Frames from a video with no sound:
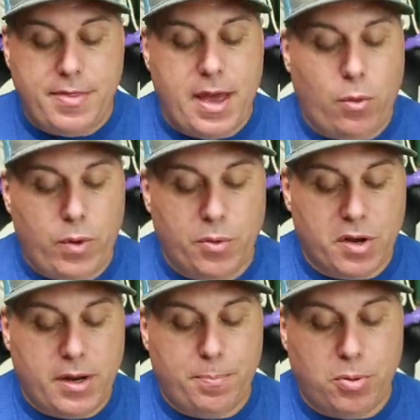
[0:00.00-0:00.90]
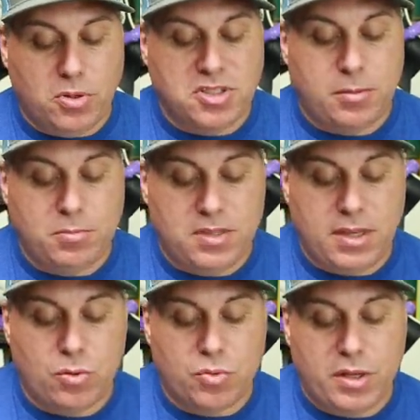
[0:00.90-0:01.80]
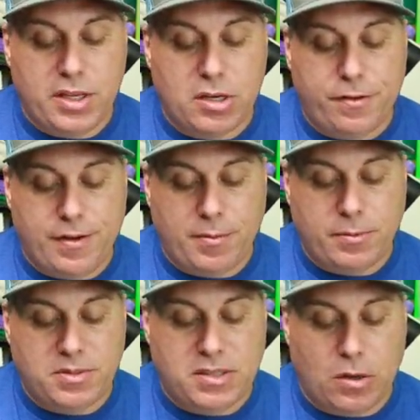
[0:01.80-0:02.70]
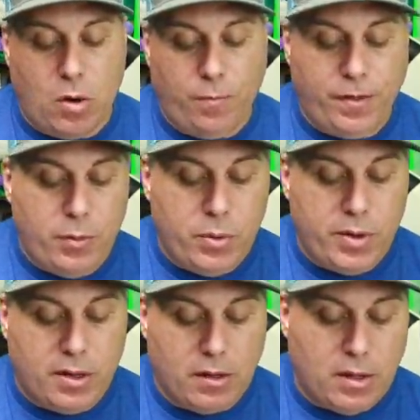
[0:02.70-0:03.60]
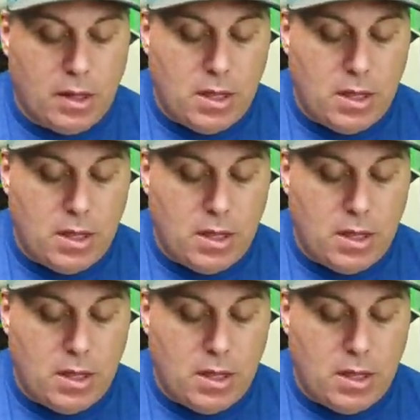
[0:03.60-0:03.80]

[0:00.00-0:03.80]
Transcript: that we were going to pull something really good from them. So hopefully we will.